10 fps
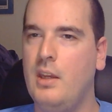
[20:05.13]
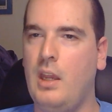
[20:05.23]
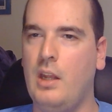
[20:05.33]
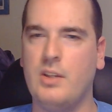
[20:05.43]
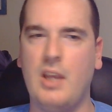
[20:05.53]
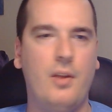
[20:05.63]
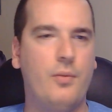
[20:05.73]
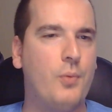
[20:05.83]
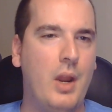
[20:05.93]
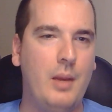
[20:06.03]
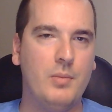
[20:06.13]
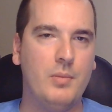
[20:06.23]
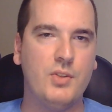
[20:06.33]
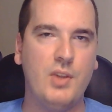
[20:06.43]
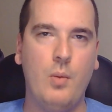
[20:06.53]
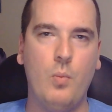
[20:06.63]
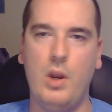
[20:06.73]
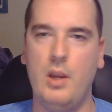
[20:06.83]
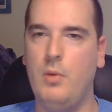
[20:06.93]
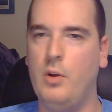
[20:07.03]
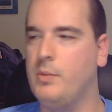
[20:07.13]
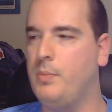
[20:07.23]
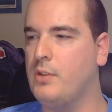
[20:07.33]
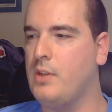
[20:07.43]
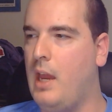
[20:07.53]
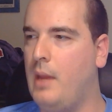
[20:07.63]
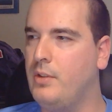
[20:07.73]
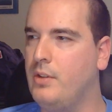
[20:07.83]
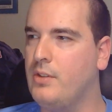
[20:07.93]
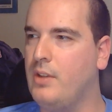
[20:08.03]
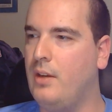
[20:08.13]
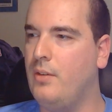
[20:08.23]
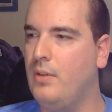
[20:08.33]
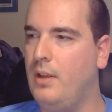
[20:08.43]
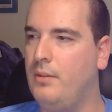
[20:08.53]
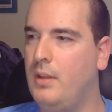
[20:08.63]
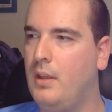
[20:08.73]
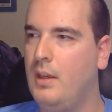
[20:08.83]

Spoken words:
and it's kind of framed the same way multiple times. And it's like, well,